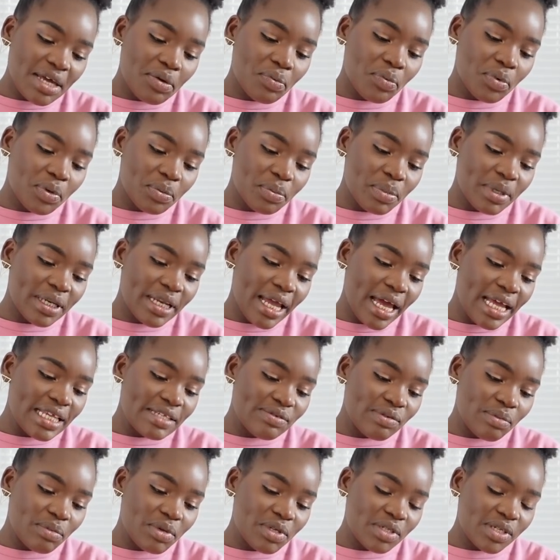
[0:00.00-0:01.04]
would be
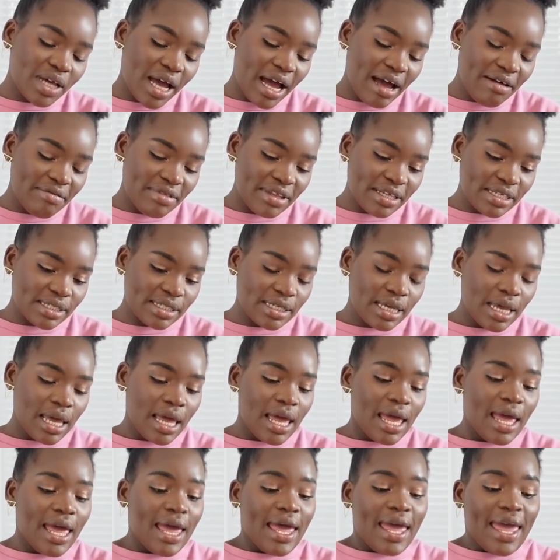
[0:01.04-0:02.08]
nice for me to have this.
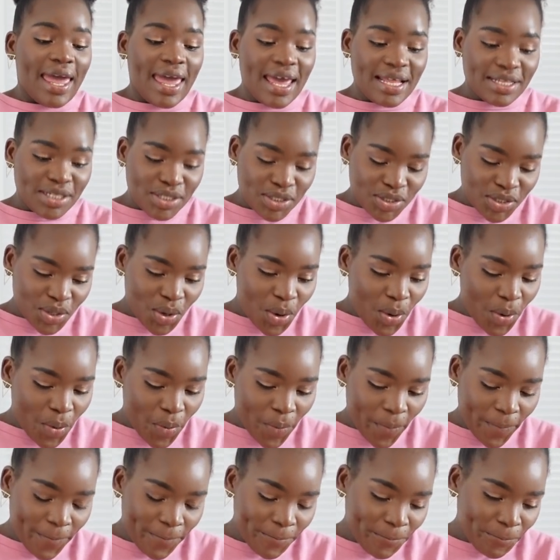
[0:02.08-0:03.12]
And
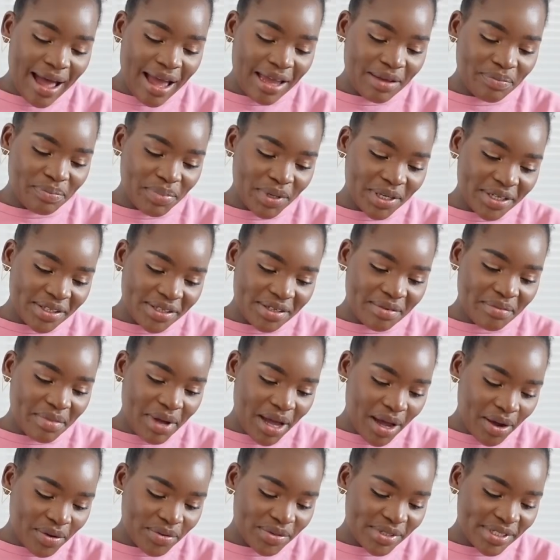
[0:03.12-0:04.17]
so I picked them
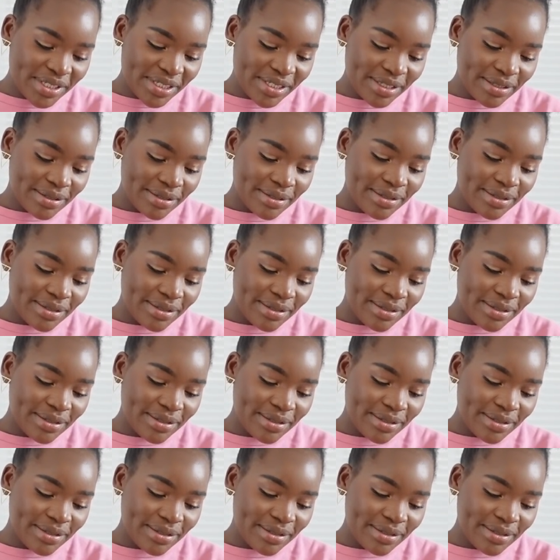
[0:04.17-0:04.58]
out,